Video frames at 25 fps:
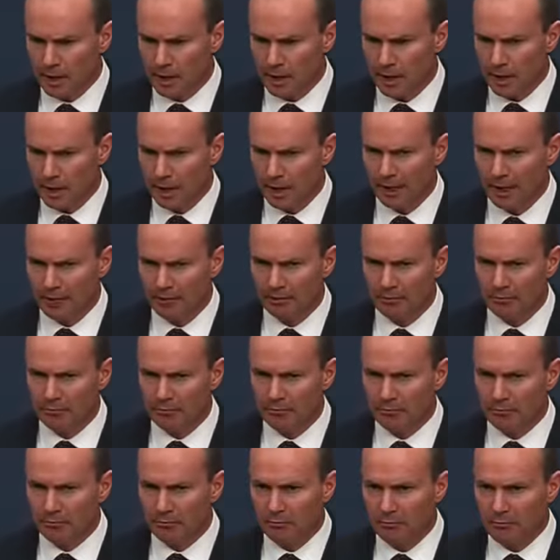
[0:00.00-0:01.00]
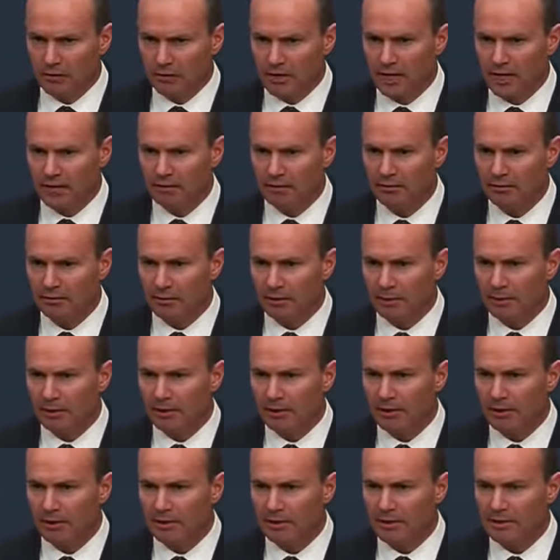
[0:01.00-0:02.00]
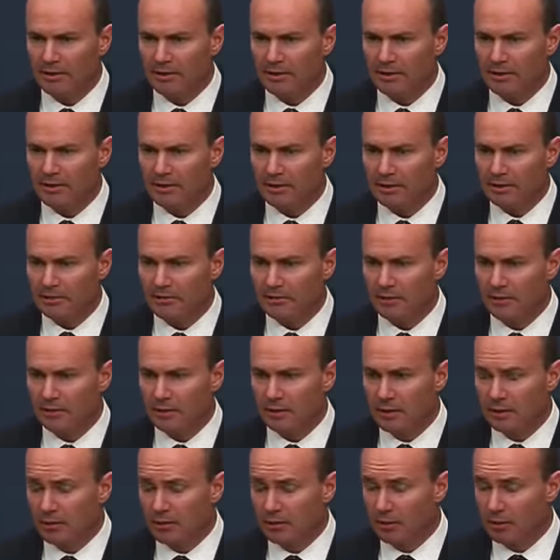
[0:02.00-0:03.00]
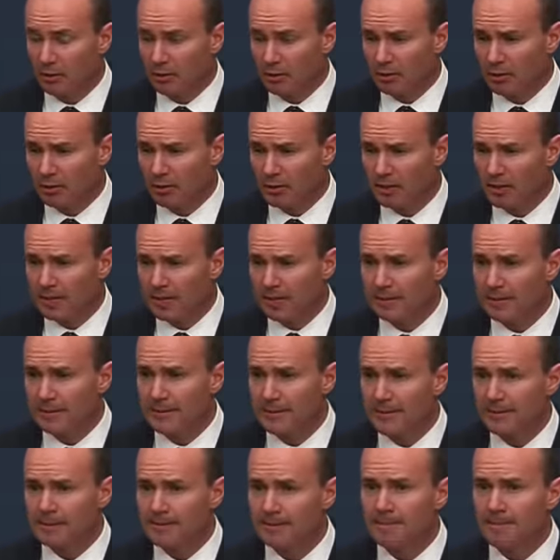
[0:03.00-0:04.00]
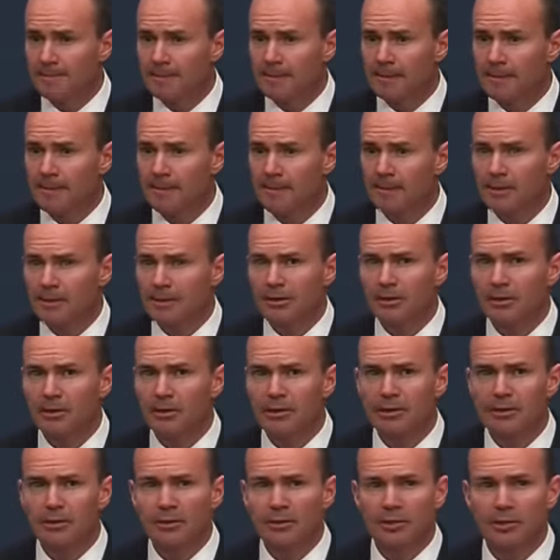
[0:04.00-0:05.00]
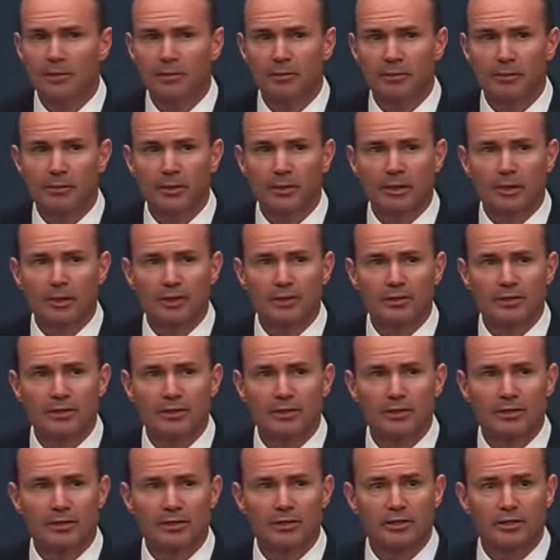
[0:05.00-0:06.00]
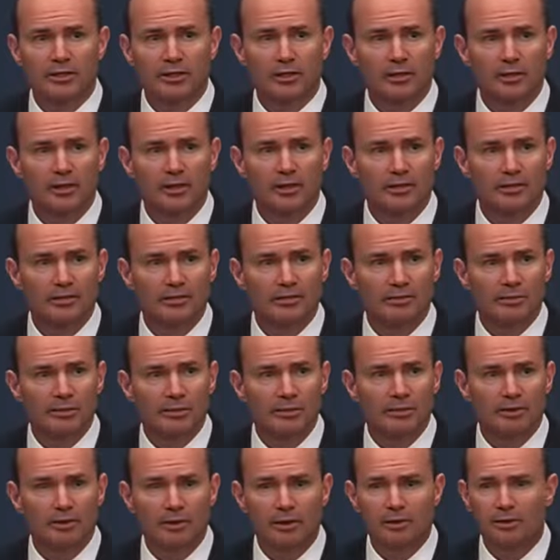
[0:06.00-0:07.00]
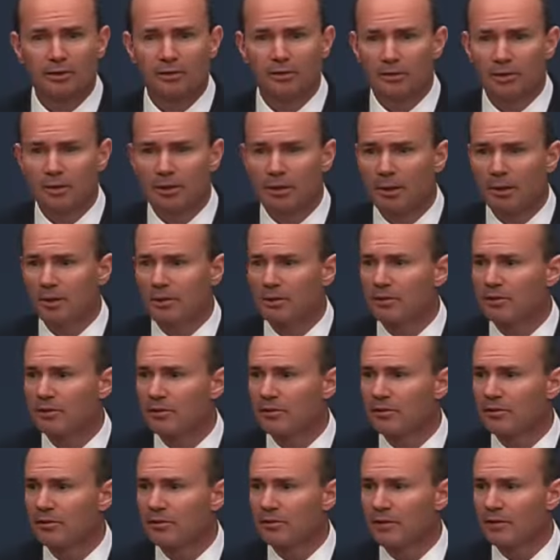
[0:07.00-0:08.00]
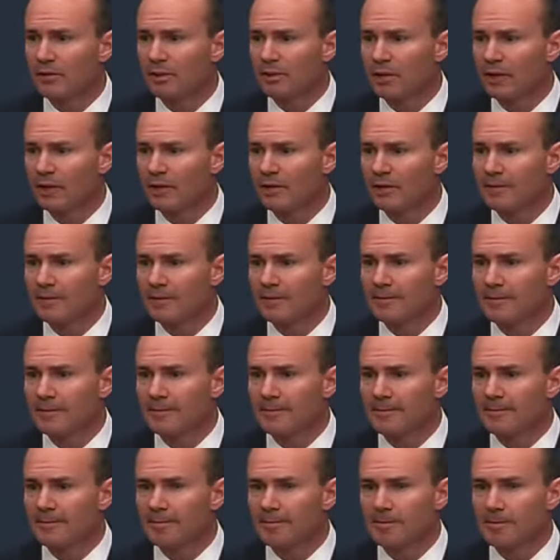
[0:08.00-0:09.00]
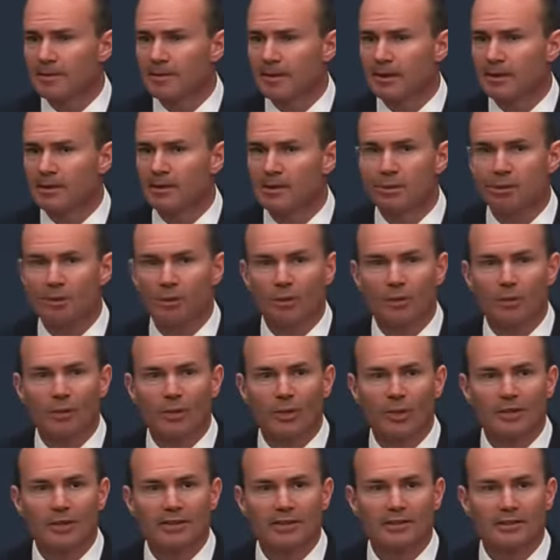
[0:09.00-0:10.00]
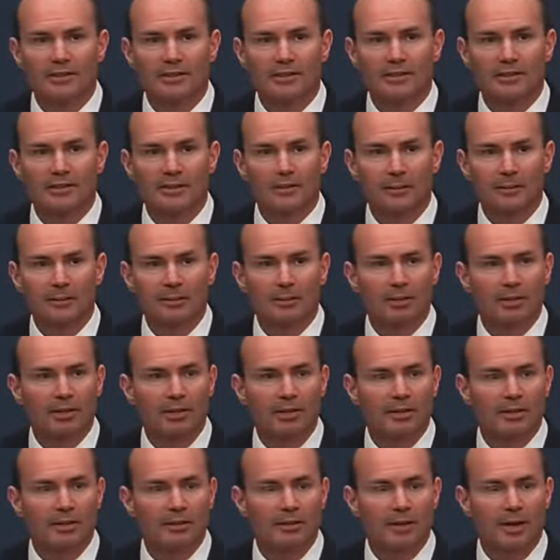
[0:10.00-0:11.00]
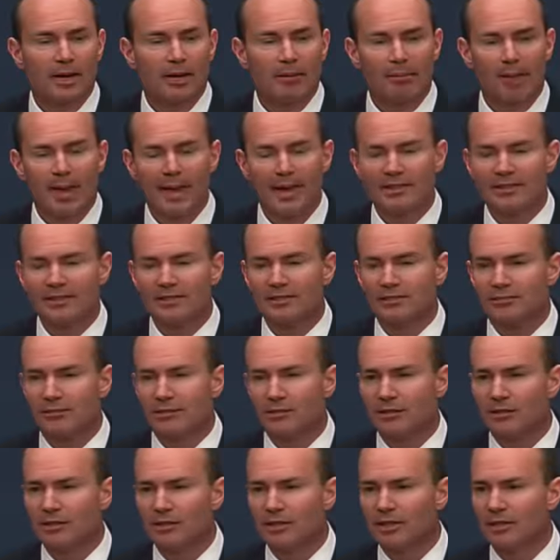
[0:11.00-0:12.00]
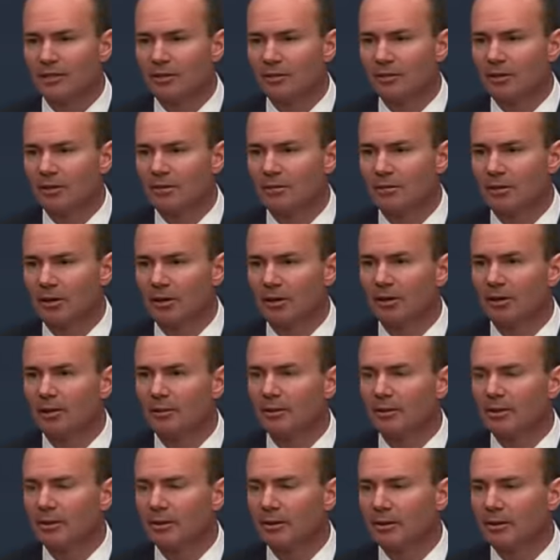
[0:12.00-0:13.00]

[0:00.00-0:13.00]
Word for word: I resent both characterizations. I even more resent the notion that because she disagrees with the views of some members of this body, that it's appropriate, it's acceptable, that it somehow passes for a legitimate argument